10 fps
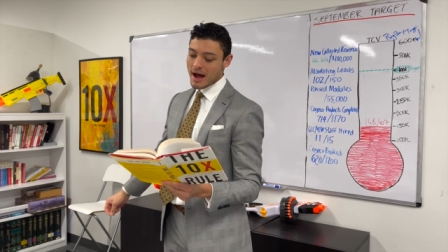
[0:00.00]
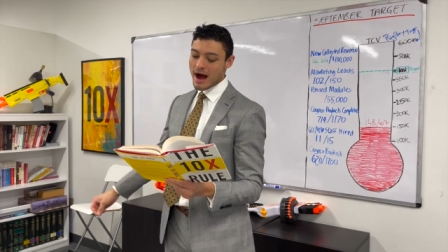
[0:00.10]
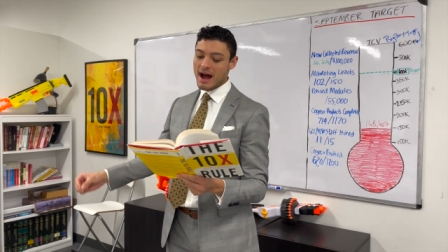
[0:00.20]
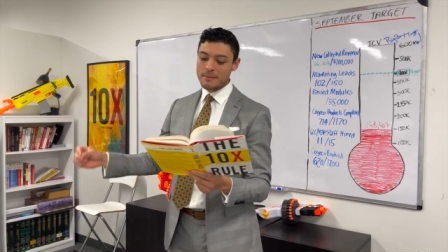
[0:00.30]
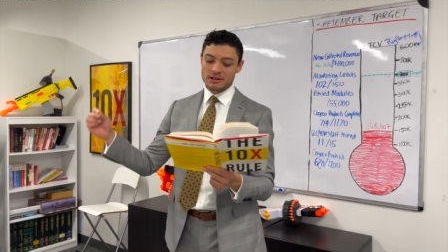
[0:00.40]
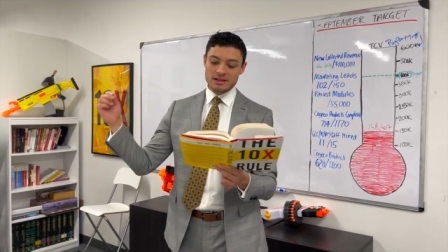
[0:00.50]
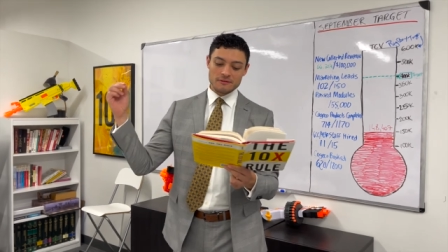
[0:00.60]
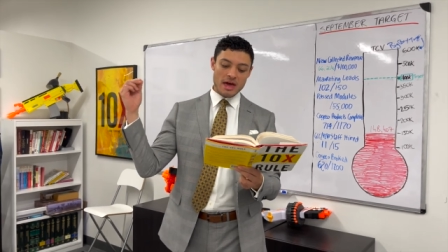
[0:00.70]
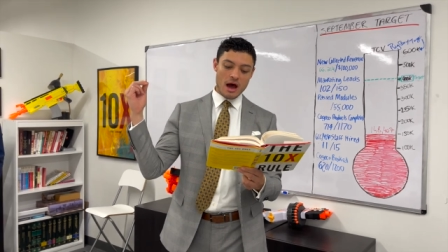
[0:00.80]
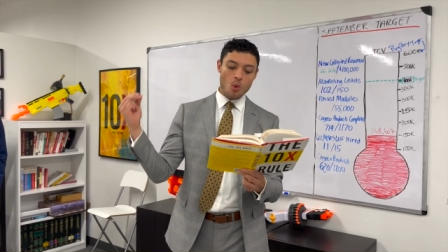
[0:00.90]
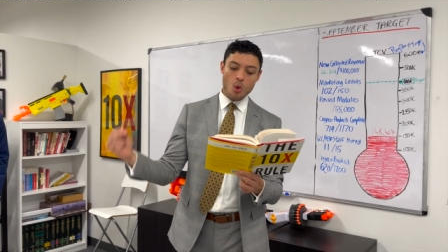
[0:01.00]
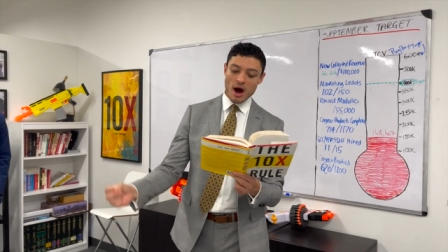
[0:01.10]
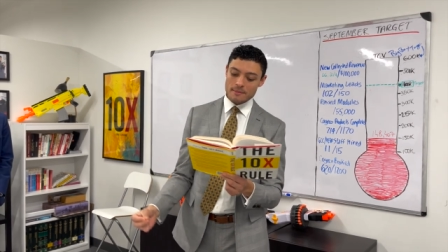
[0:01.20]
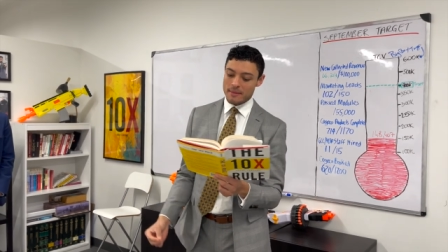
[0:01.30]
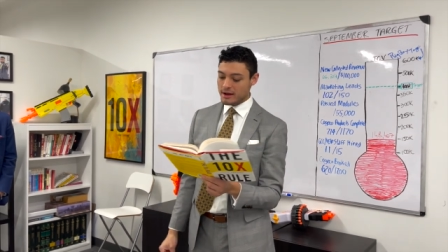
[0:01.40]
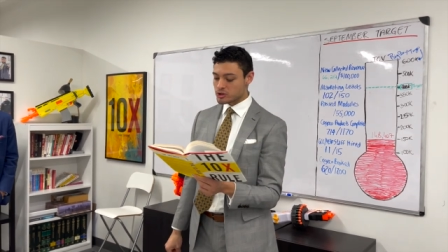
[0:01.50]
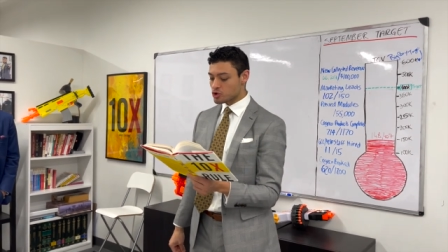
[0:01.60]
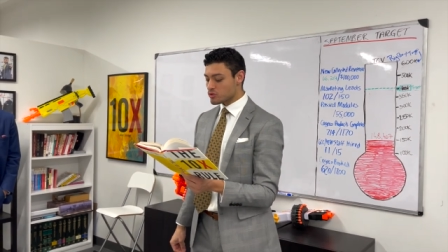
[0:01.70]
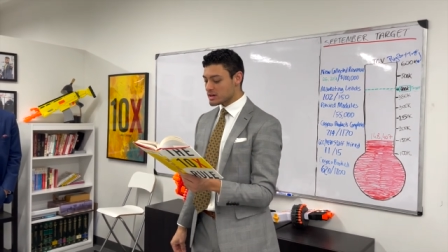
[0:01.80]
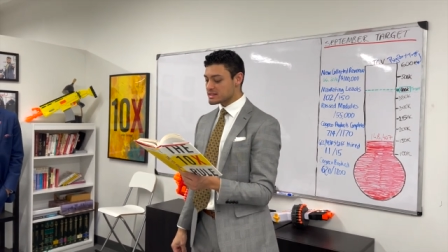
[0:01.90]
I believe that one
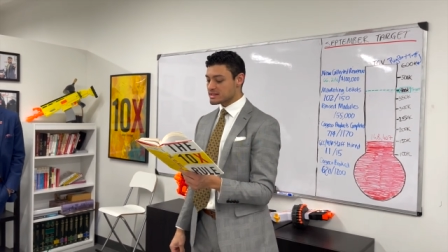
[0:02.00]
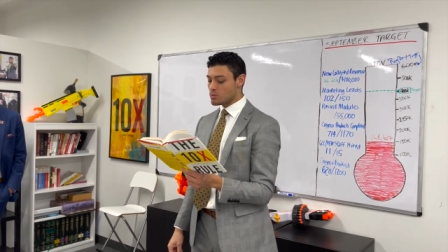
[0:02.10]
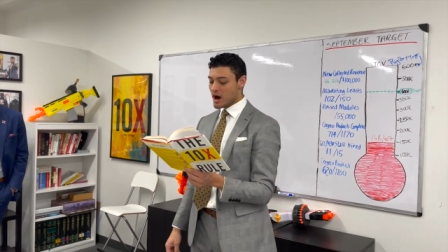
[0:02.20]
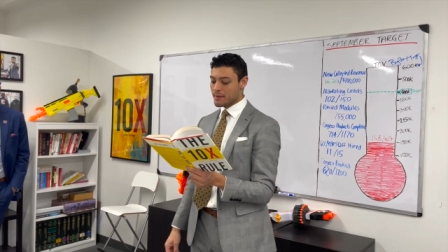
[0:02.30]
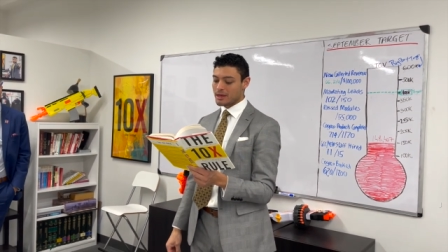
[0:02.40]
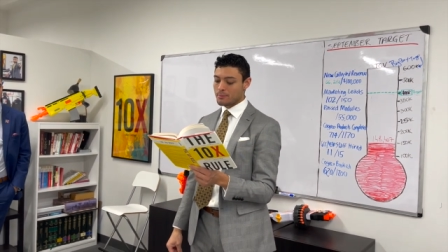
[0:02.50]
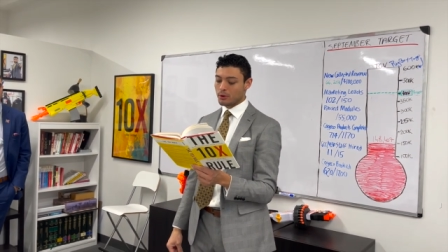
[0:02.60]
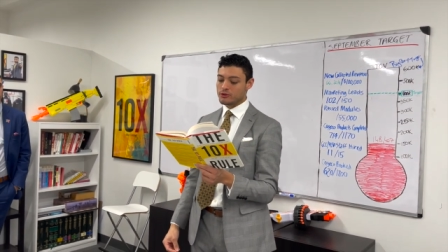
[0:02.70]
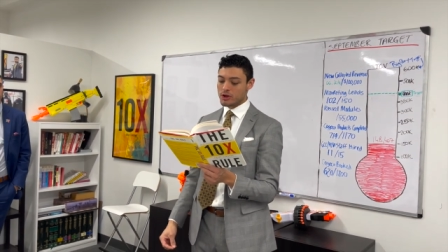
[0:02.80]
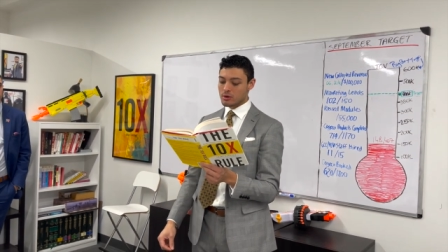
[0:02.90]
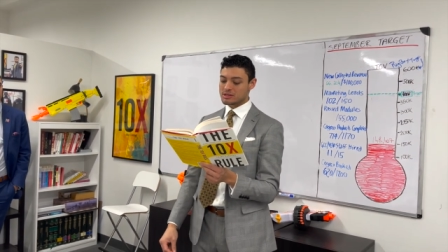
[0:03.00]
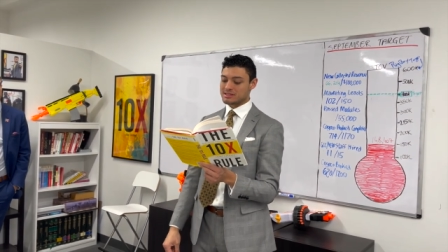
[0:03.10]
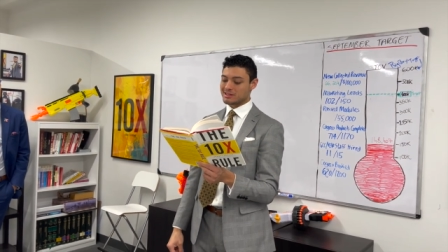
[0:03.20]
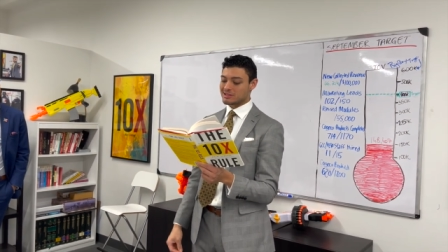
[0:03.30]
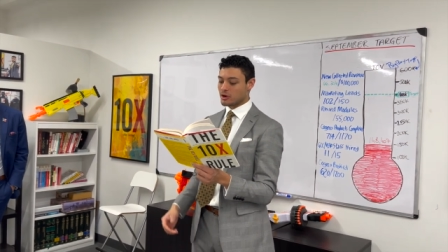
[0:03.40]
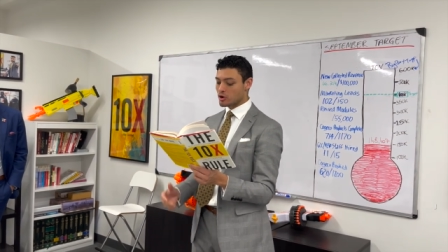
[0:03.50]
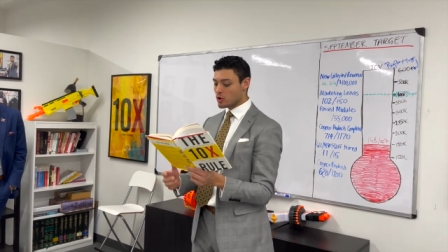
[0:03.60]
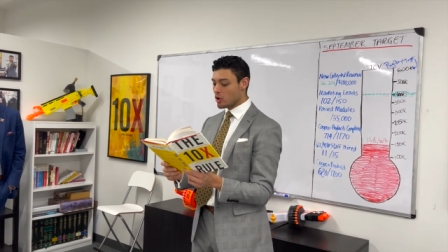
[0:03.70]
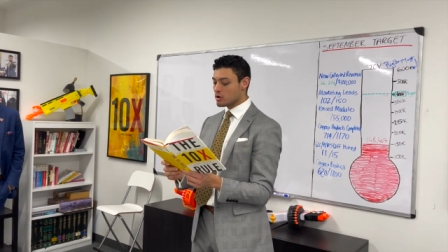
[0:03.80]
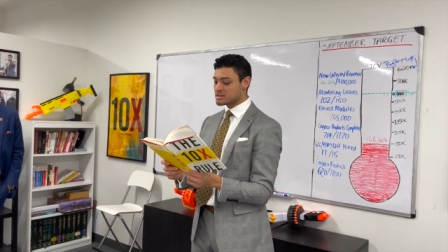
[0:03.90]
major reason why people don't stick to their
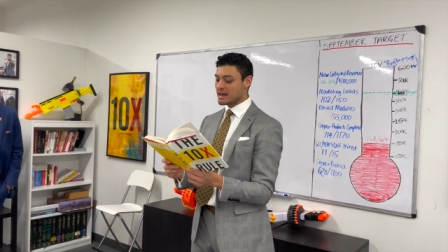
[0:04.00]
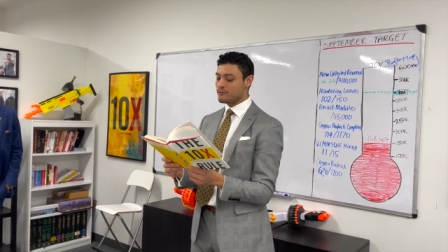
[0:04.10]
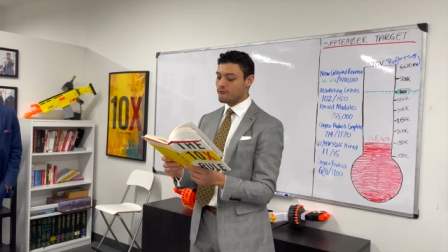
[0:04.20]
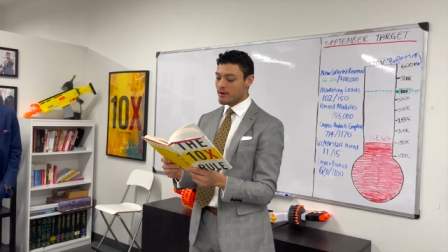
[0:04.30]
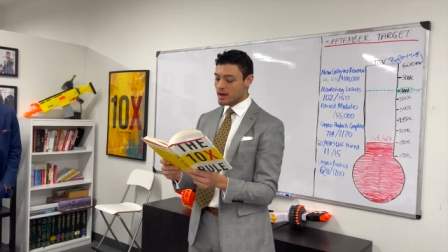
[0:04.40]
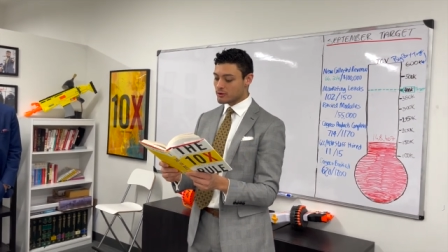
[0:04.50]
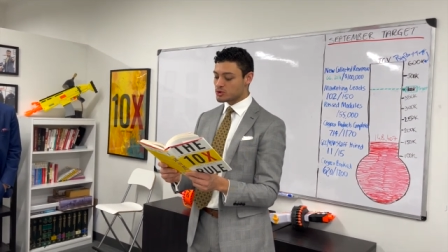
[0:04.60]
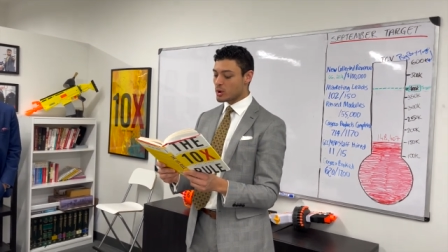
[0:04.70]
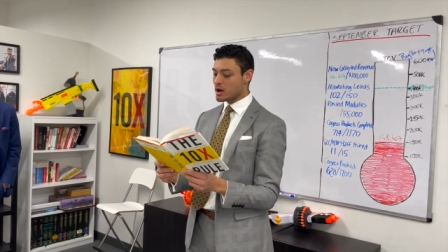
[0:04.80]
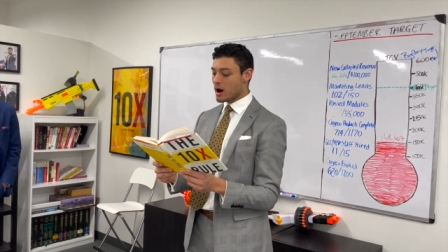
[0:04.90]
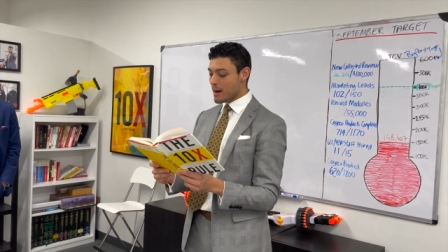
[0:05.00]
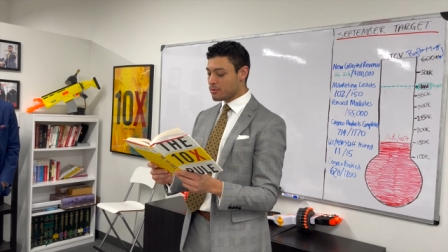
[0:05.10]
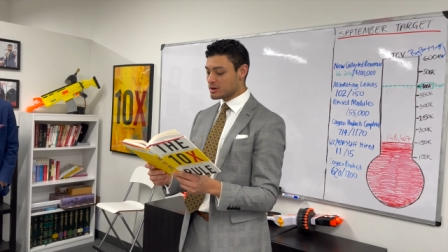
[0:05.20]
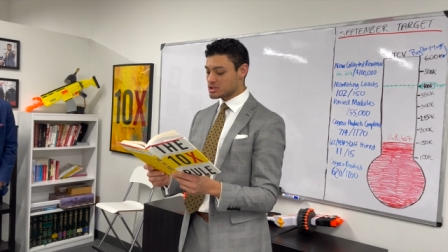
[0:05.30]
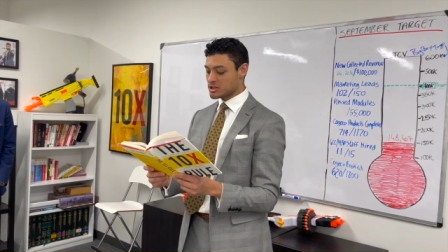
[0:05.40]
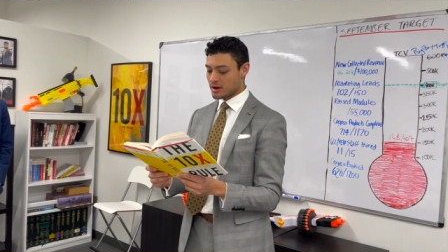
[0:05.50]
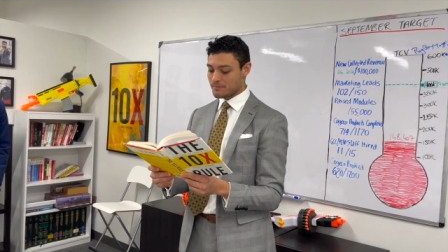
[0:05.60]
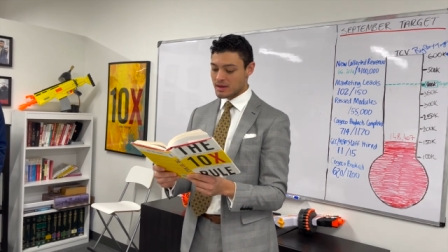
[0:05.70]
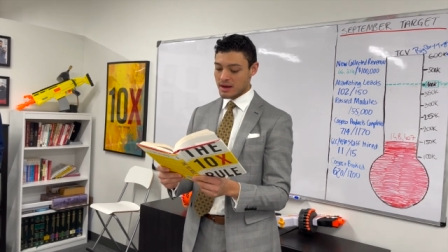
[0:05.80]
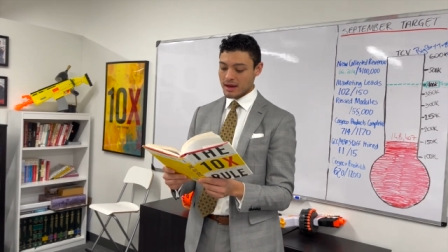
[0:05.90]
goals and fail to accomplish
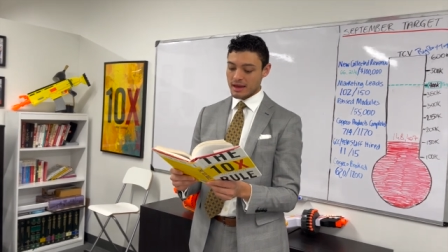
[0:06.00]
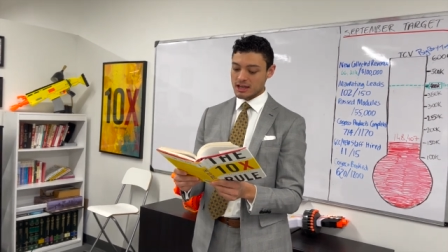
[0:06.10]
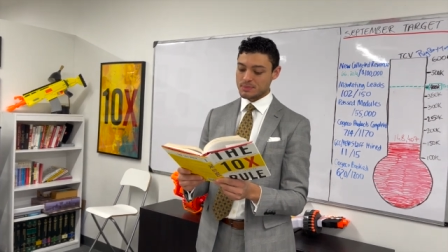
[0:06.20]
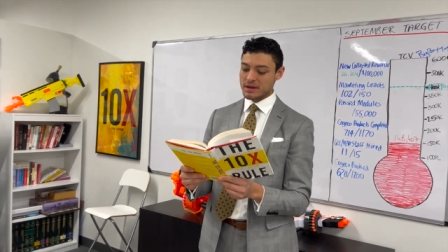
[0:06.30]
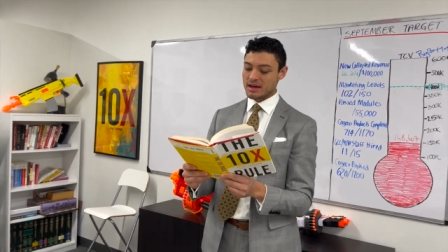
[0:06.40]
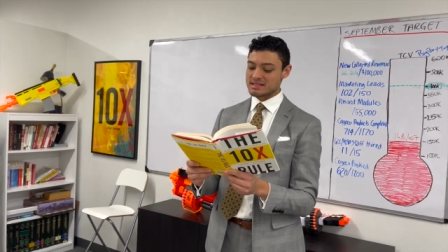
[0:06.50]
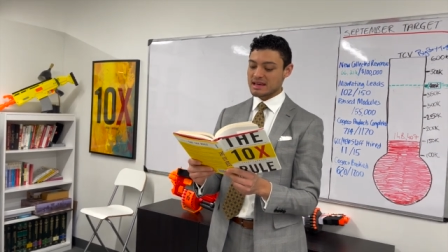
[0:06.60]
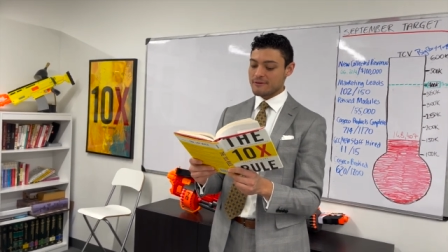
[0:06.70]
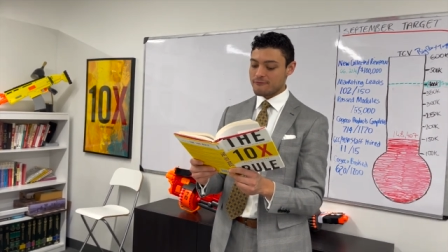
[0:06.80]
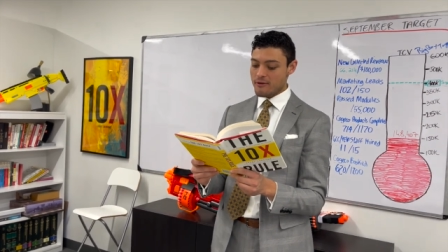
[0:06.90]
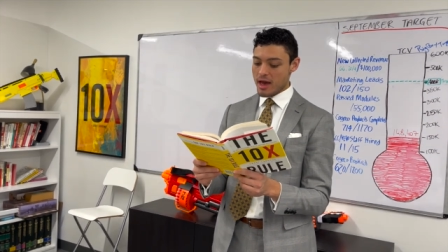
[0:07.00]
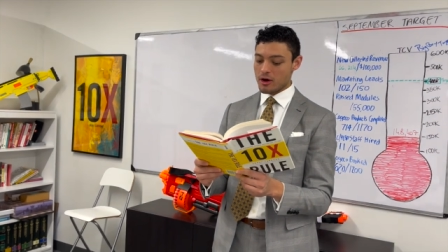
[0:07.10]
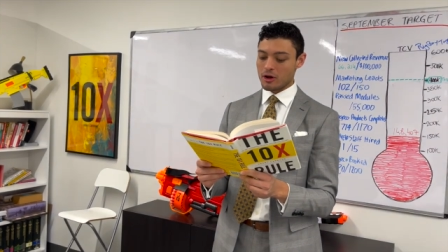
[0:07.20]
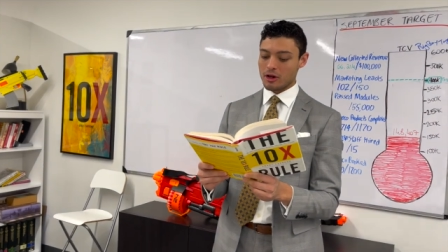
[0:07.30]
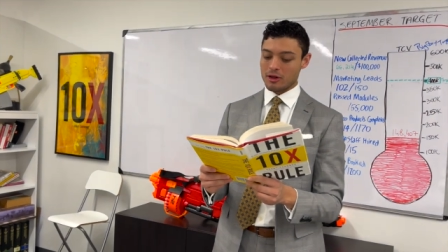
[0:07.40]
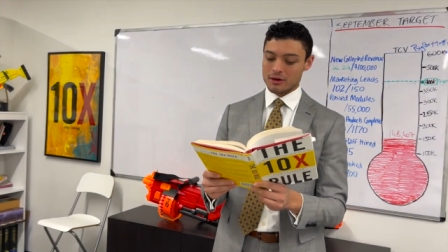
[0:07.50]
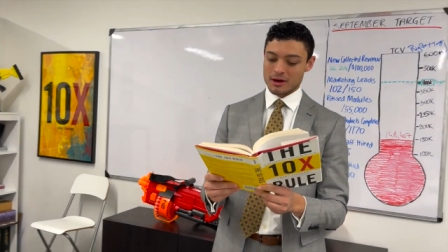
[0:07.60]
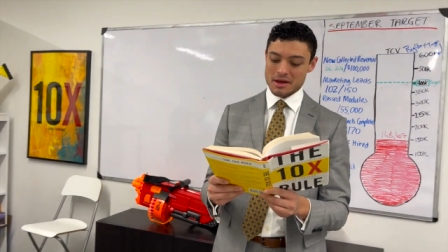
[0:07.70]
them is because they fail